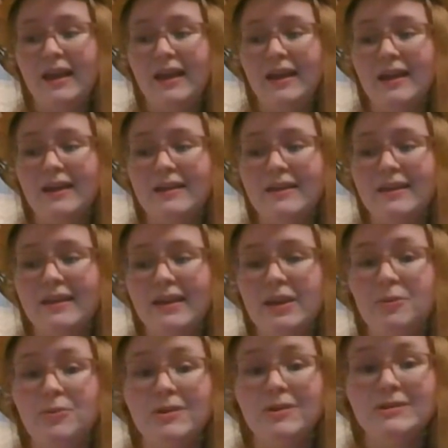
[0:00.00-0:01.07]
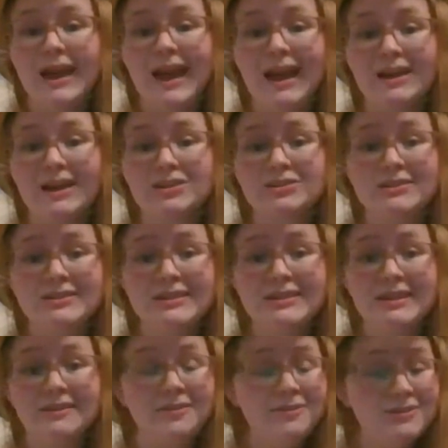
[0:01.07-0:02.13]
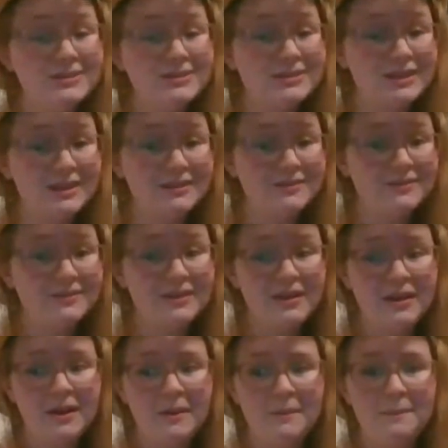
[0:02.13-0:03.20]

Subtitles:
And it was actually a foodstuff.